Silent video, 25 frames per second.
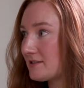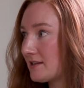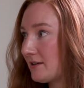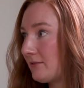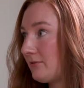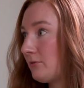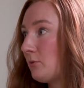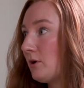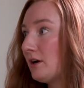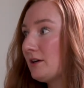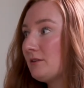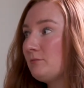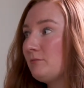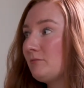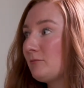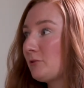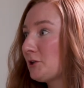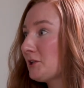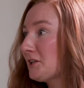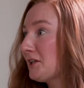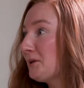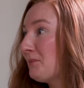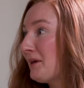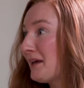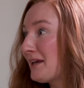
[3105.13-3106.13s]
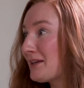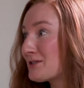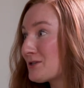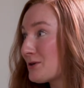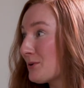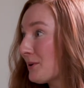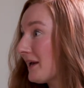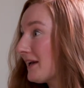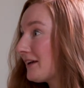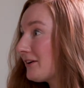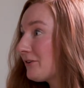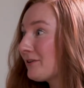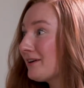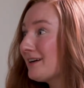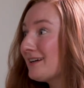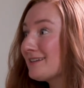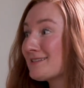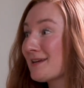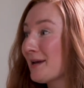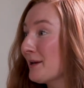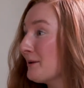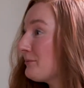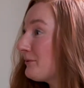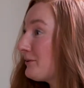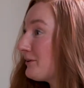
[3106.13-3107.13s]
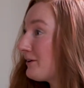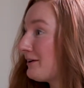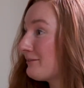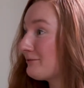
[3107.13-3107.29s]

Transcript: If one really makes you angry, take